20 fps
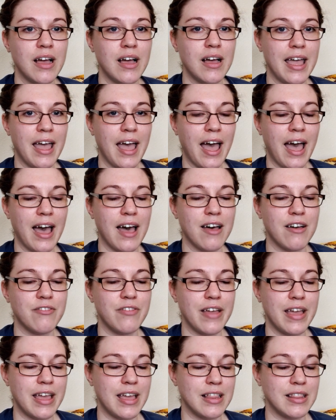I
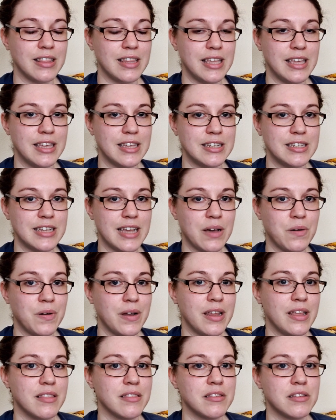have a link
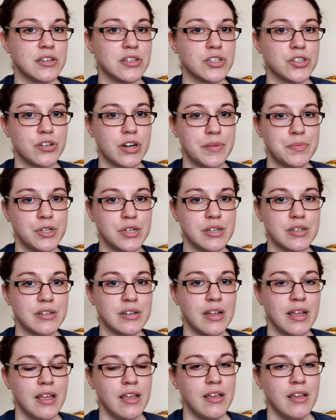down in the description